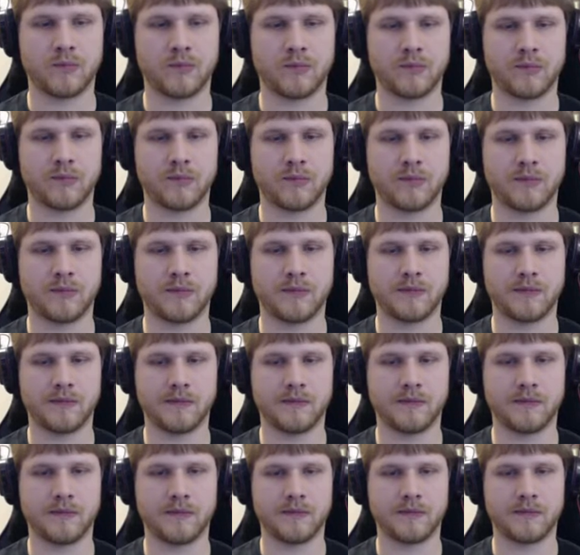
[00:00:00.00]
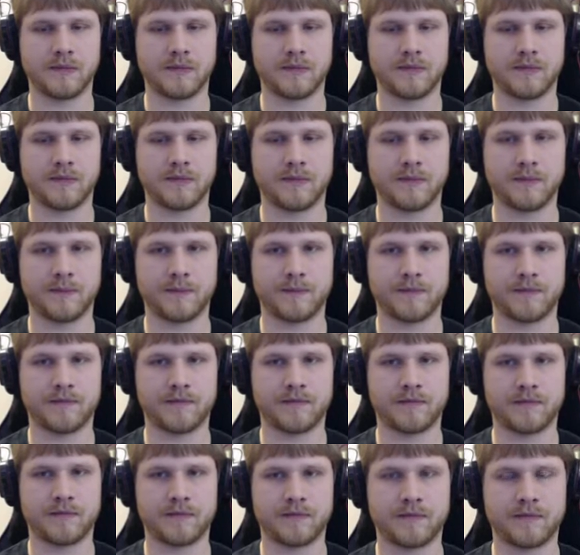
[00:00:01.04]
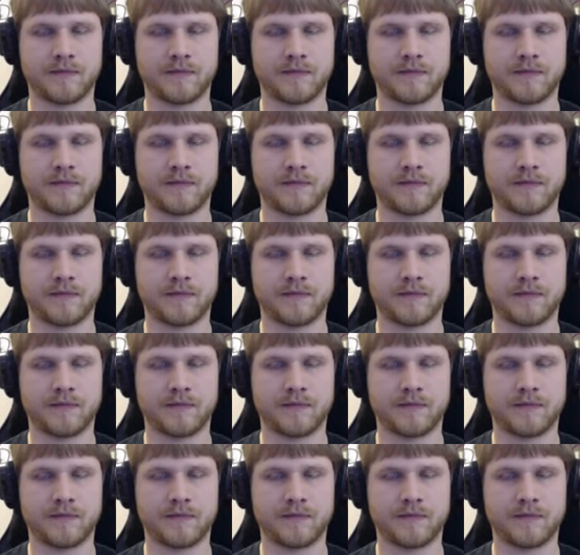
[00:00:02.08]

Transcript: (silent)